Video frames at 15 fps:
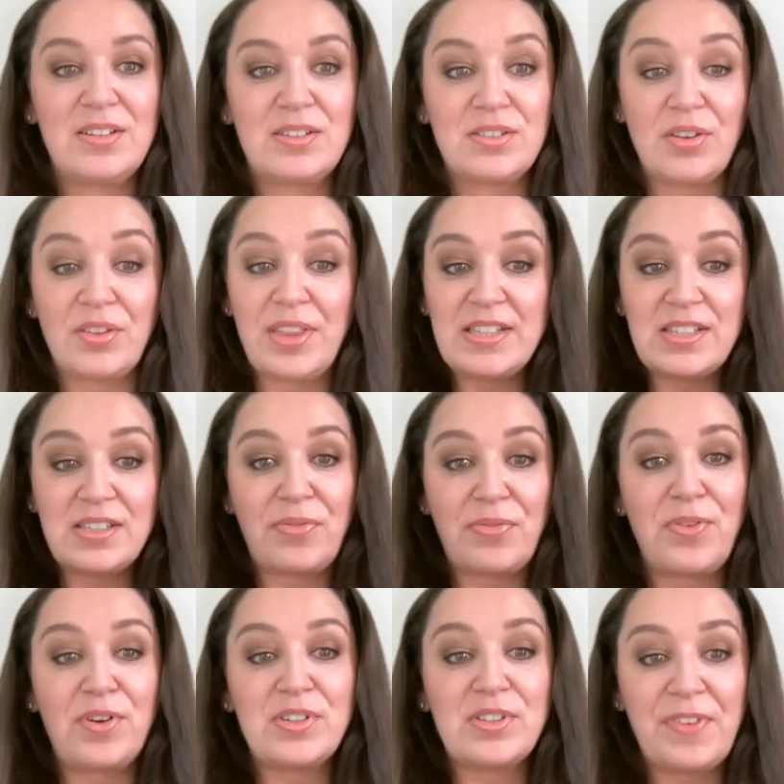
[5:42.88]
So that's the
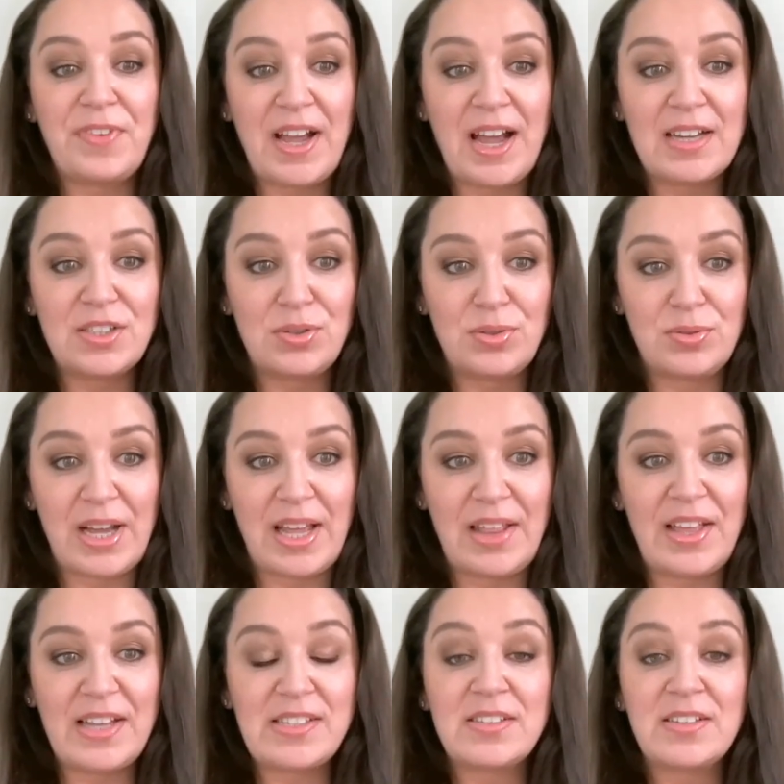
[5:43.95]
first thing I do, and
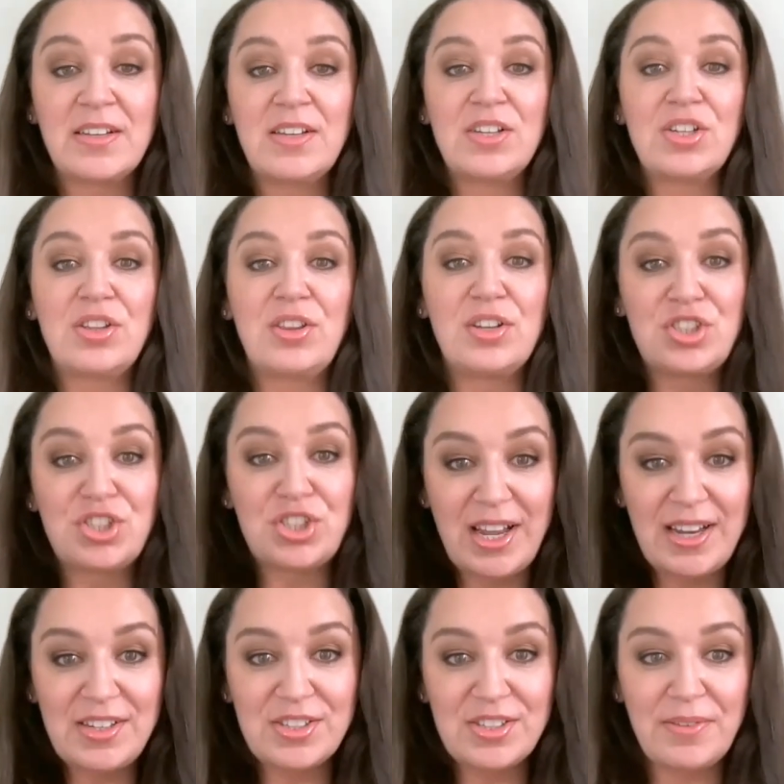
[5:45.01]
that's the
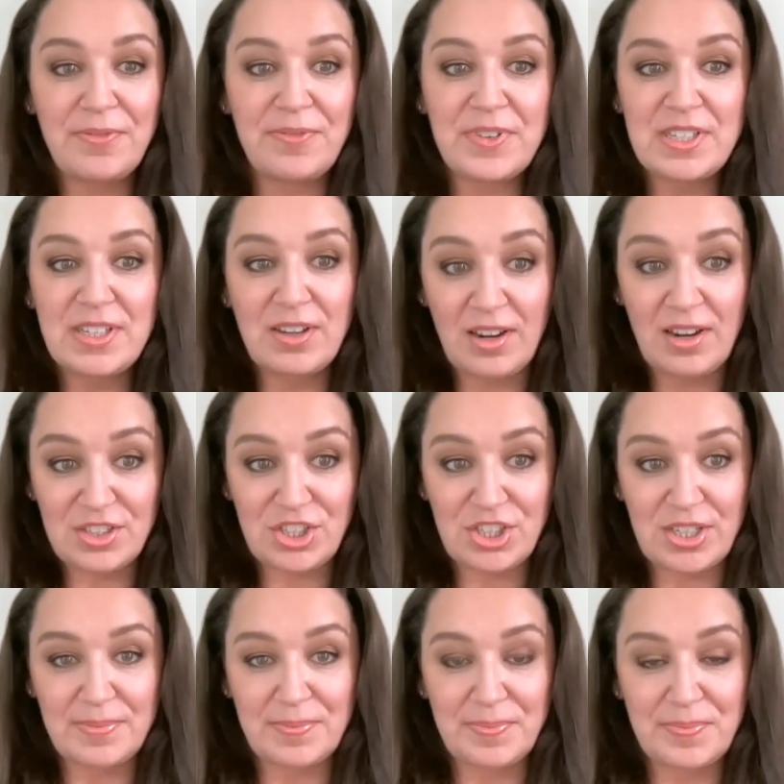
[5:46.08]
change in
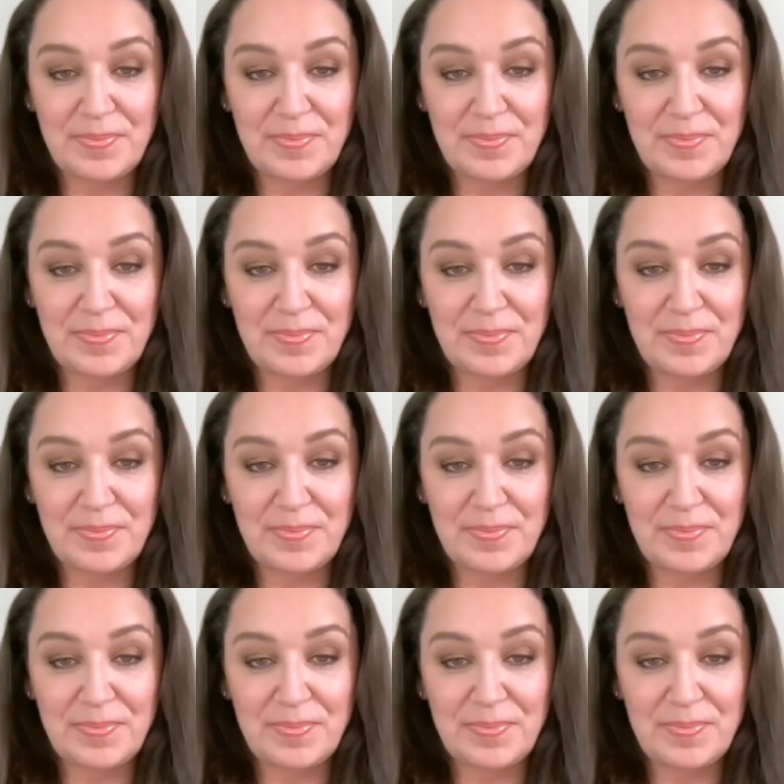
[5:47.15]
physiology.